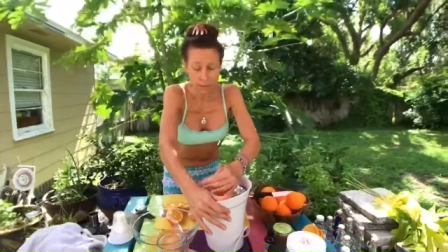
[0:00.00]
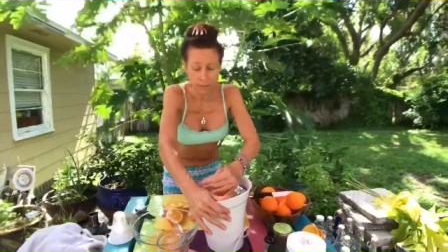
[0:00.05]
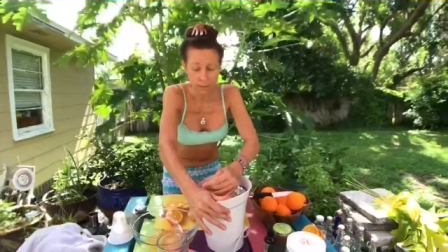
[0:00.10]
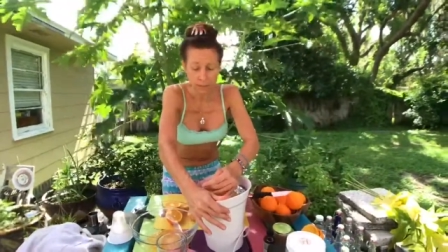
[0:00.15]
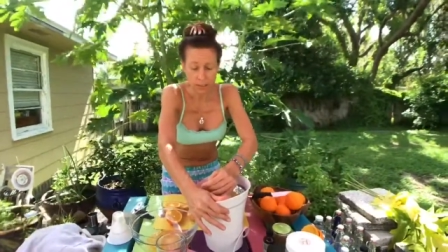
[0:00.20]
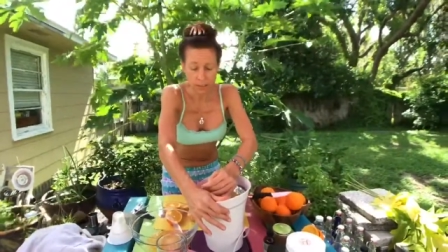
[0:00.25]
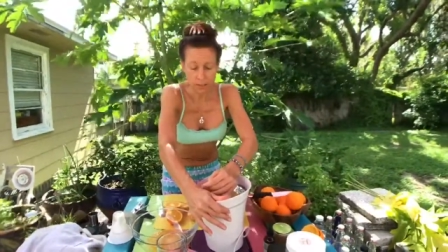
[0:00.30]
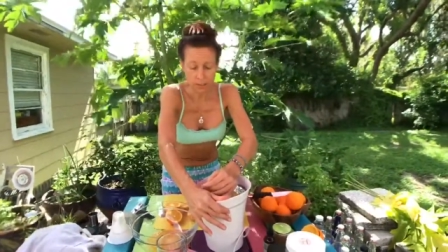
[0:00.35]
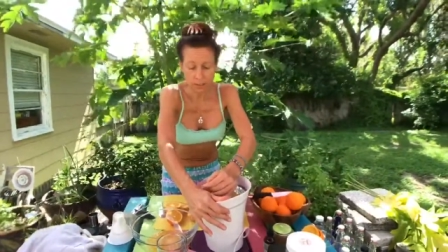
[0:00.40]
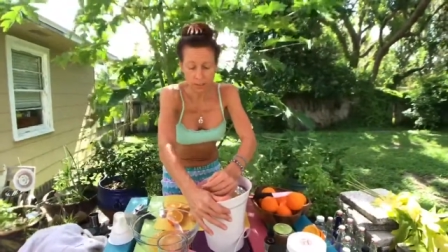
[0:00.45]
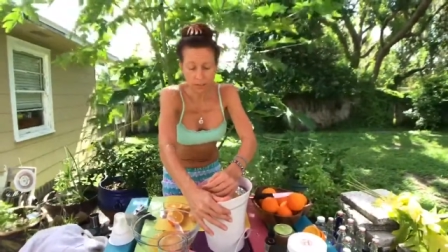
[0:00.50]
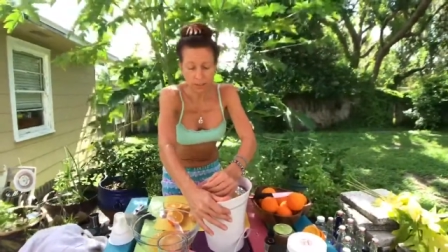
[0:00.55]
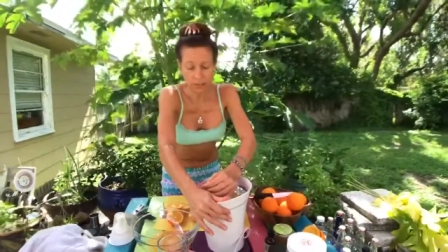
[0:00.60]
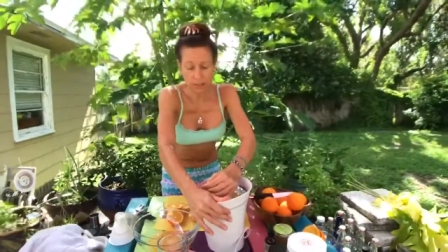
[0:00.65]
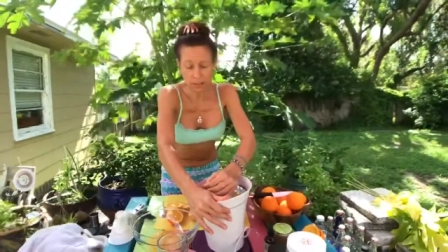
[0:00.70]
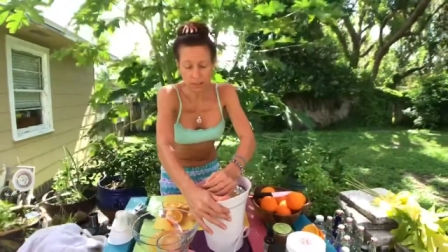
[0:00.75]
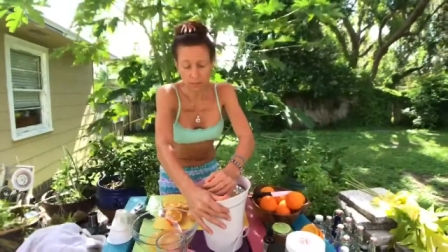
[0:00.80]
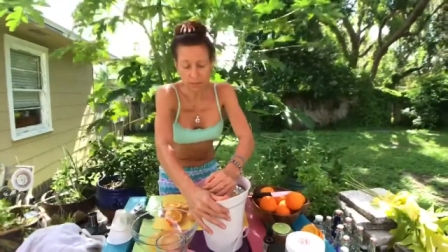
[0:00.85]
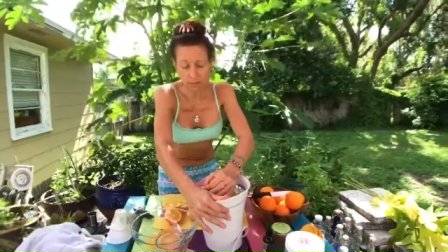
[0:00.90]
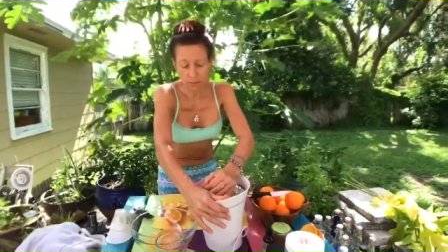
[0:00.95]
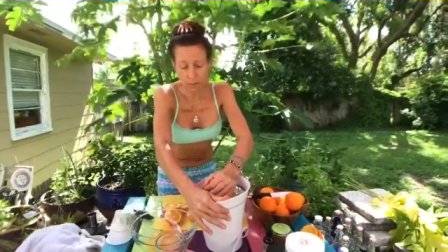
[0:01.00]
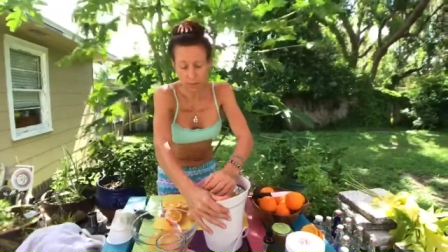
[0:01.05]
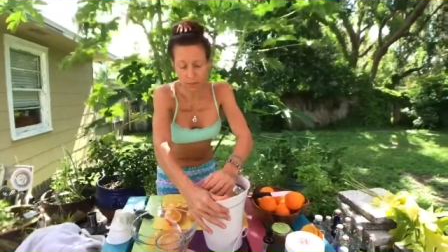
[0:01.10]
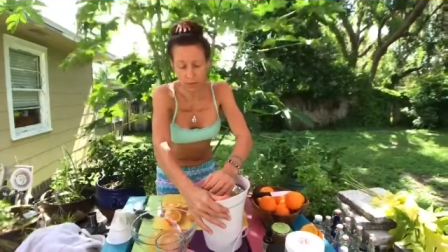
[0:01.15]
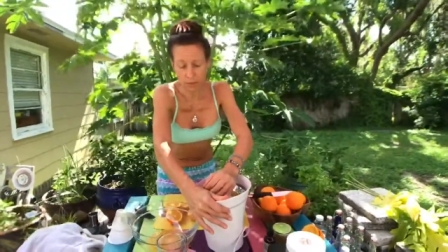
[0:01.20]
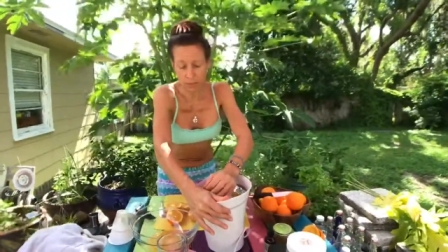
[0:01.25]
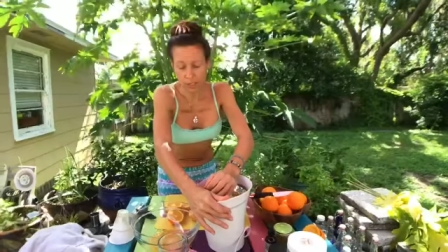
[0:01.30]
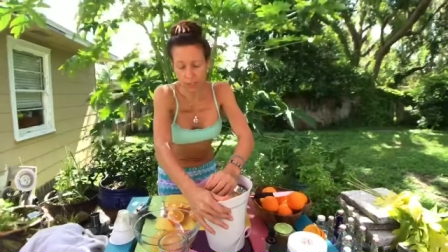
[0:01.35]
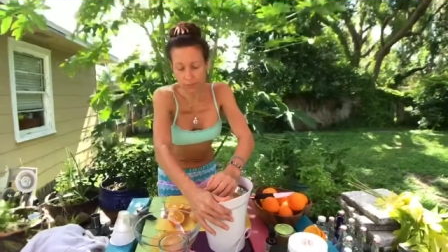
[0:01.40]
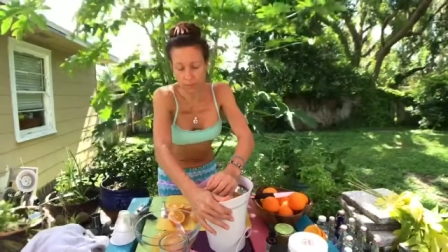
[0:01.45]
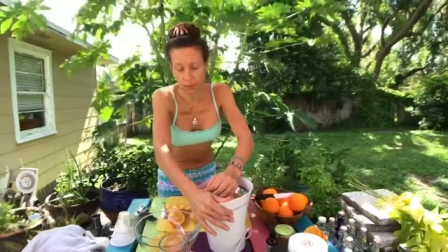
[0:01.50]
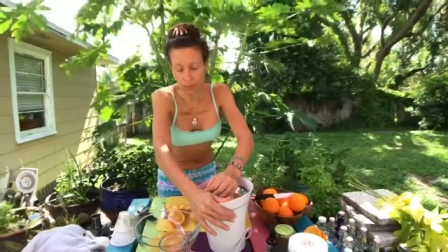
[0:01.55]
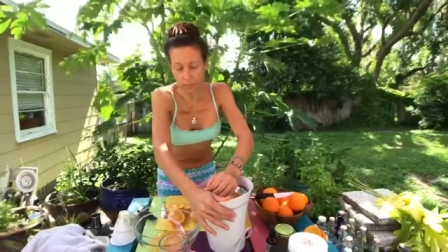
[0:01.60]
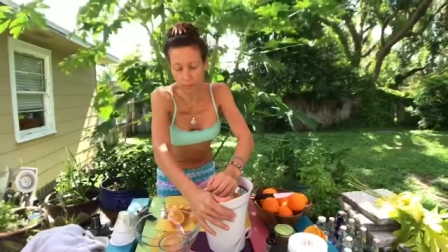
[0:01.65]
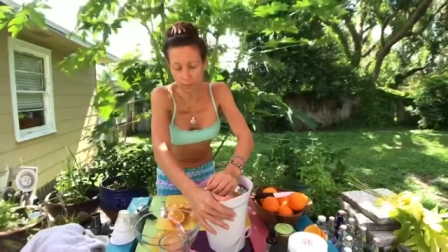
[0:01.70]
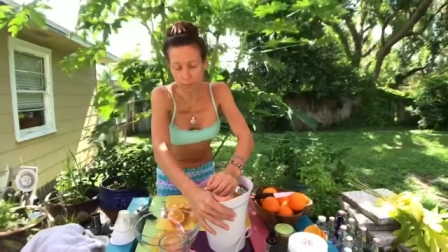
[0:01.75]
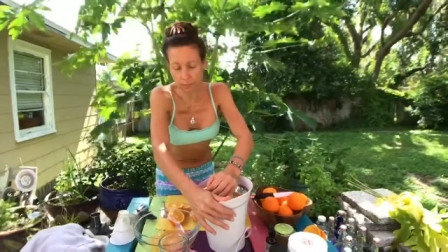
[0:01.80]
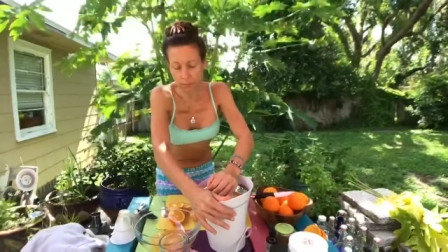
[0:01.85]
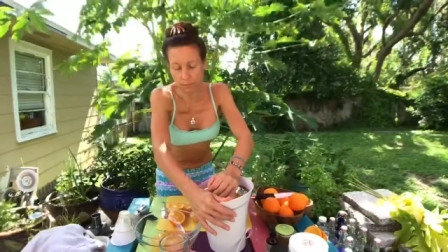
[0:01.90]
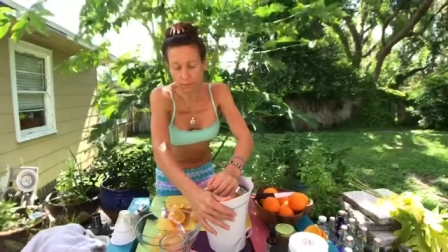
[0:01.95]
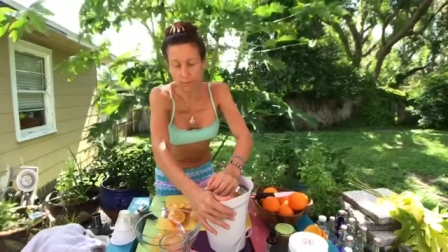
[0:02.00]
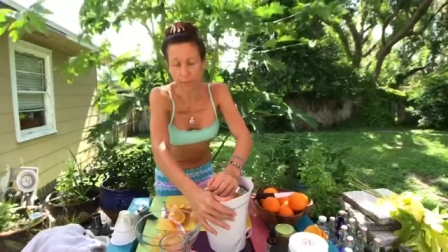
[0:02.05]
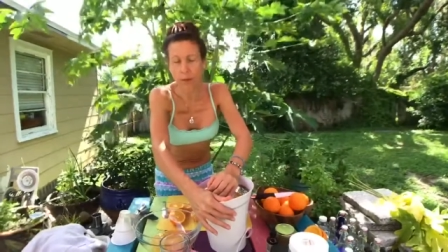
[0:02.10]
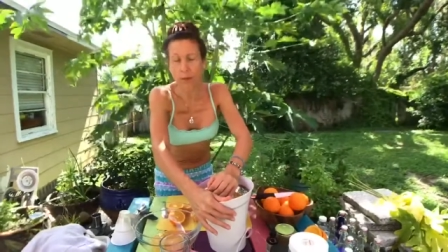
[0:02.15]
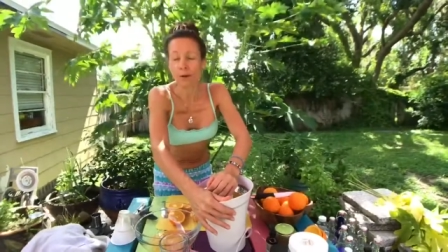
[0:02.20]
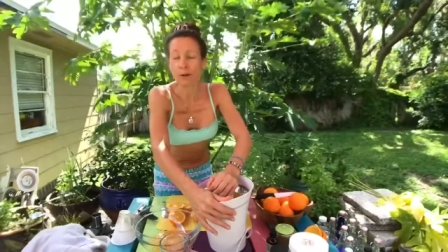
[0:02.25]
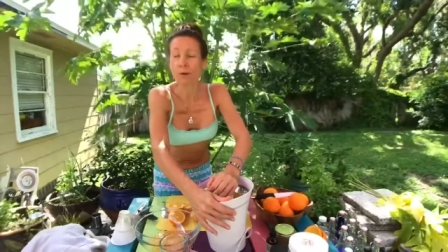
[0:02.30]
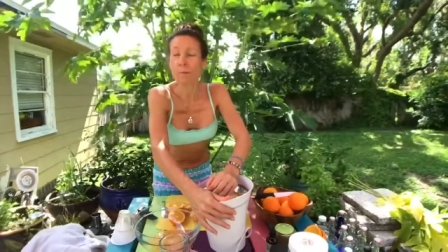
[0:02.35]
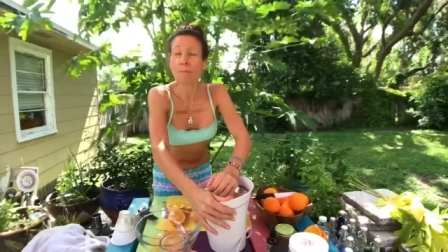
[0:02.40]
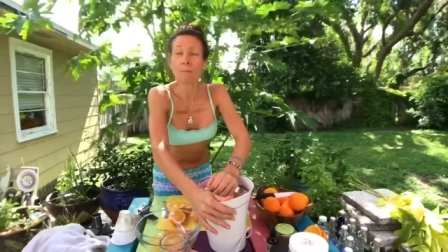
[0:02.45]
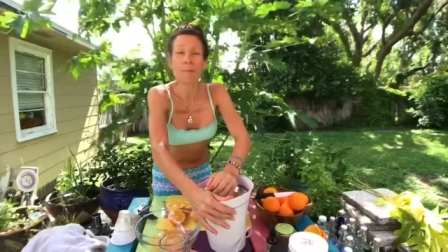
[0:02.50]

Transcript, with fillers: Because this is the beauty of our, our